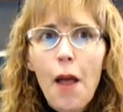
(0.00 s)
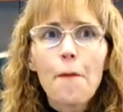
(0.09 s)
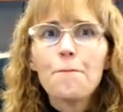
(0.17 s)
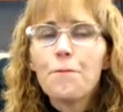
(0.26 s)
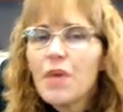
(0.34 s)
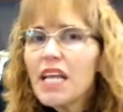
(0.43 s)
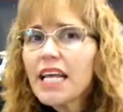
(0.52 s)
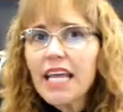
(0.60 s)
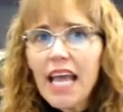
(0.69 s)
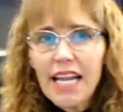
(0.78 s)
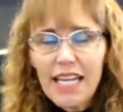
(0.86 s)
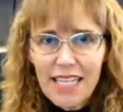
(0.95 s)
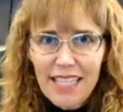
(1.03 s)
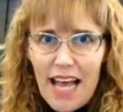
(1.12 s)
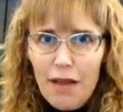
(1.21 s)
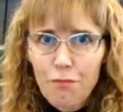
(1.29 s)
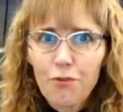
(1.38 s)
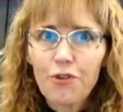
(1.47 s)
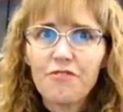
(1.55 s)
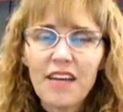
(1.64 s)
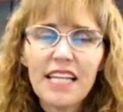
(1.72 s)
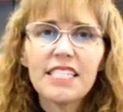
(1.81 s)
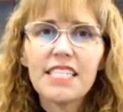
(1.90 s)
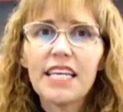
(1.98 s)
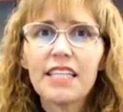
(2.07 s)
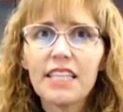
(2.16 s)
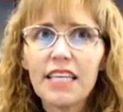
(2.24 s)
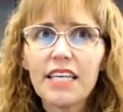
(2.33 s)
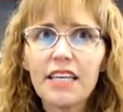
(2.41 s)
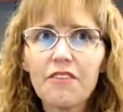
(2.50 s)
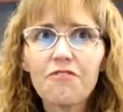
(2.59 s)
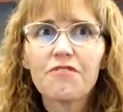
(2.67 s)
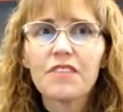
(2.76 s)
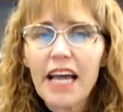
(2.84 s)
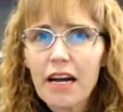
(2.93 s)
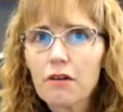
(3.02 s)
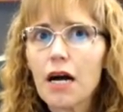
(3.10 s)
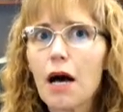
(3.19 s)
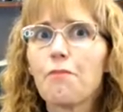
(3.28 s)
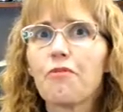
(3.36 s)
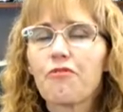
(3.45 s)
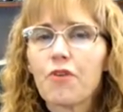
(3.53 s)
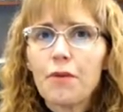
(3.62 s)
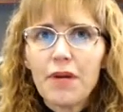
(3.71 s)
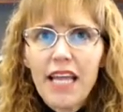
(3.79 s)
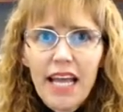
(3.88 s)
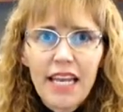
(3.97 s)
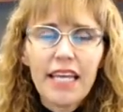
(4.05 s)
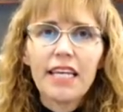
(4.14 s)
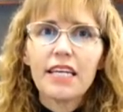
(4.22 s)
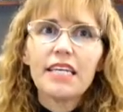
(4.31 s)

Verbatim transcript: mitigating that, preventing the flare-up from getting